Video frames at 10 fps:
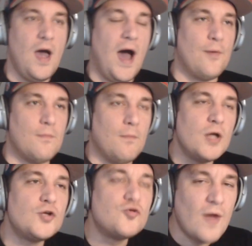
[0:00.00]
I would
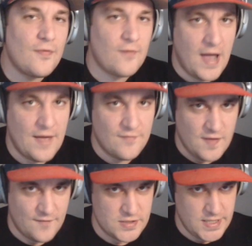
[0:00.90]
much rather have
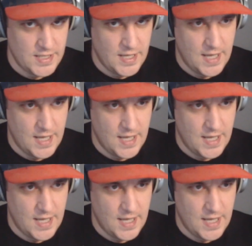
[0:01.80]
17